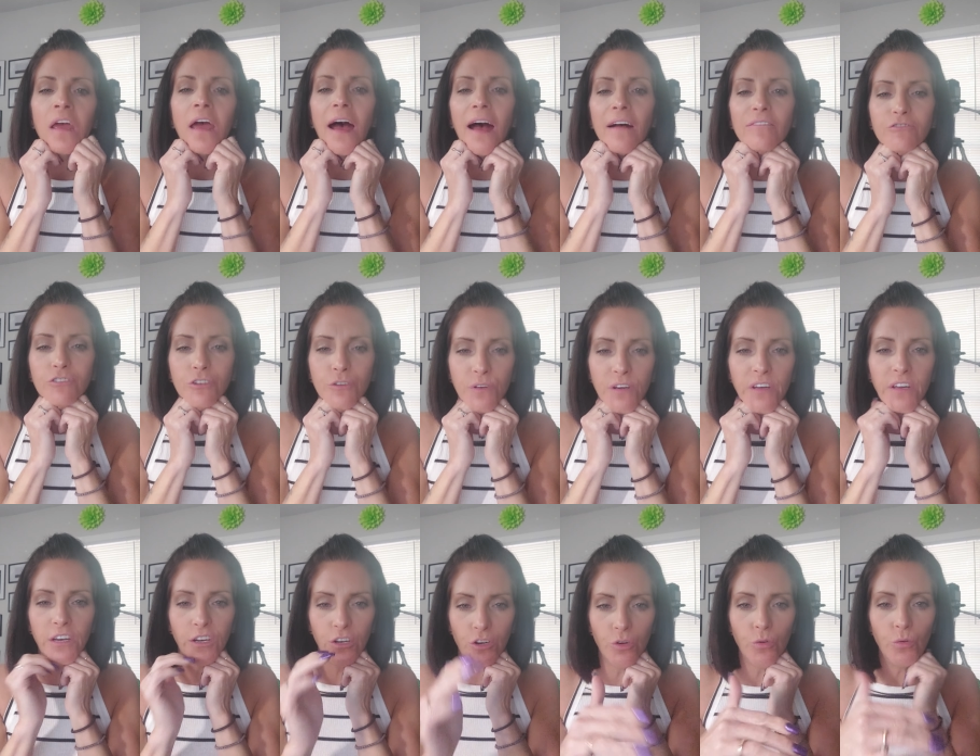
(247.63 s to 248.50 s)
after you
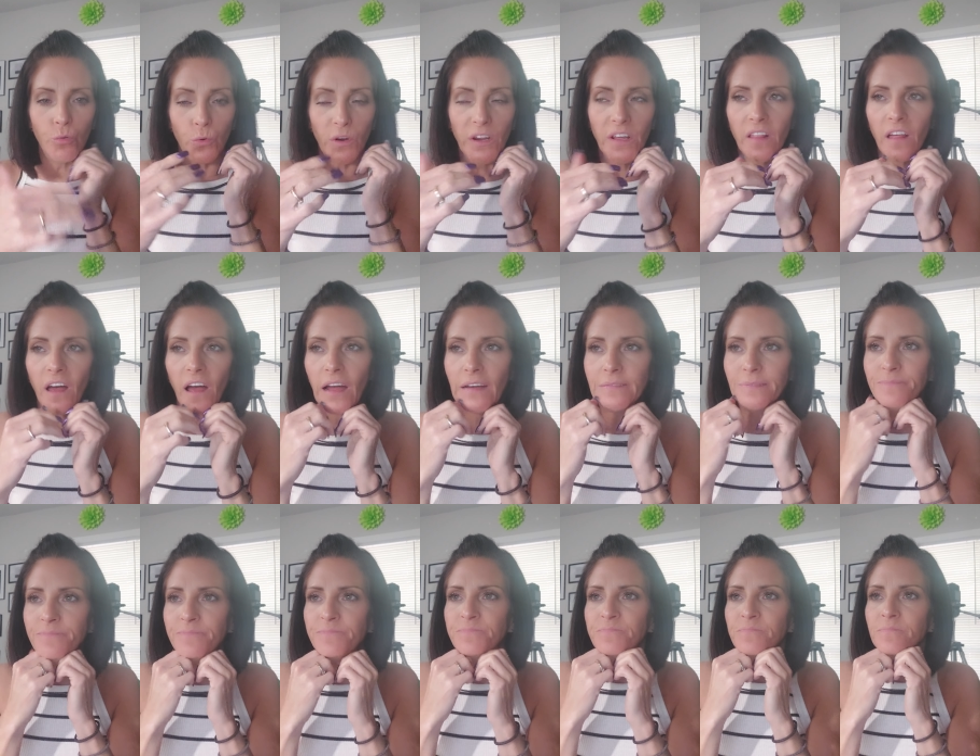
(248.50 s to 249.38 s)
get a new
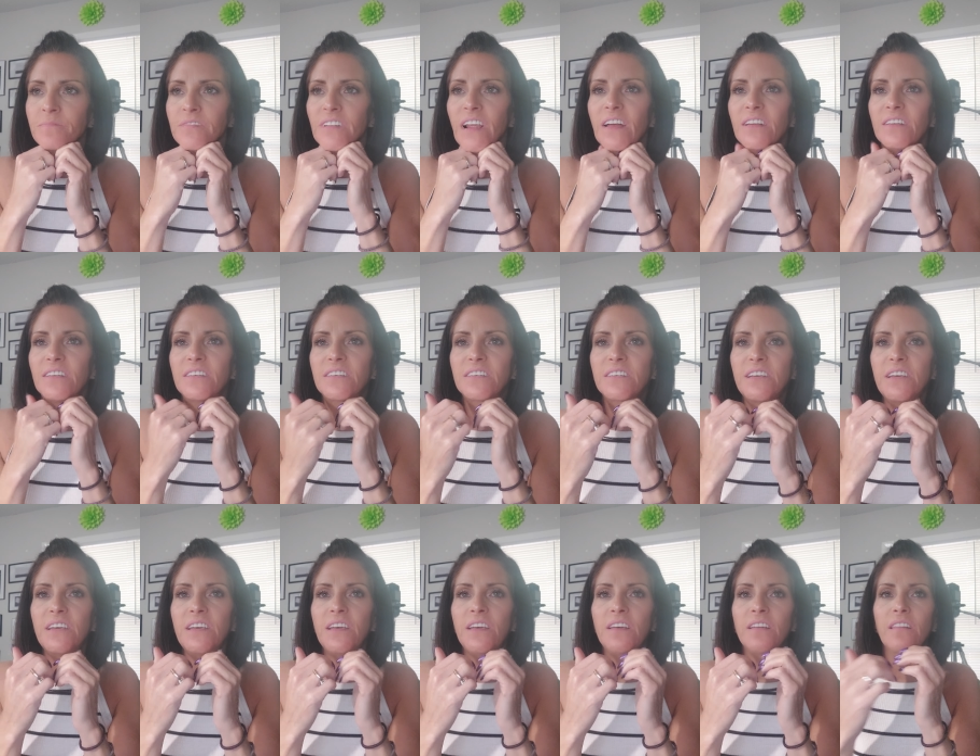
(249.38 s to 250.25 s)
reline and
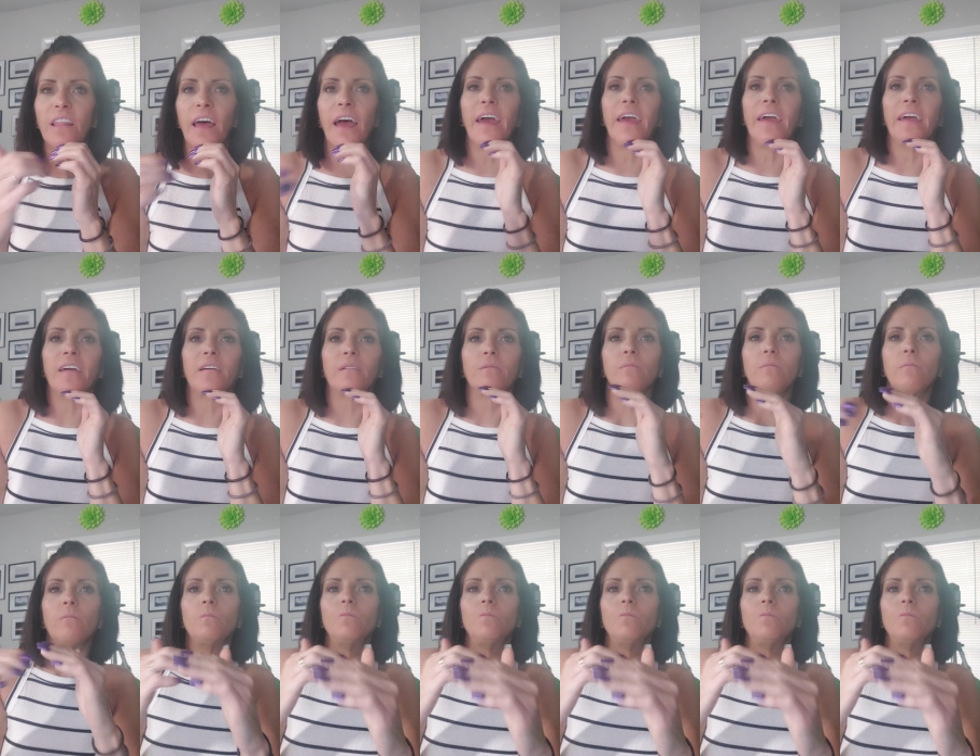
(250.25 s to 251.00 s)
see like,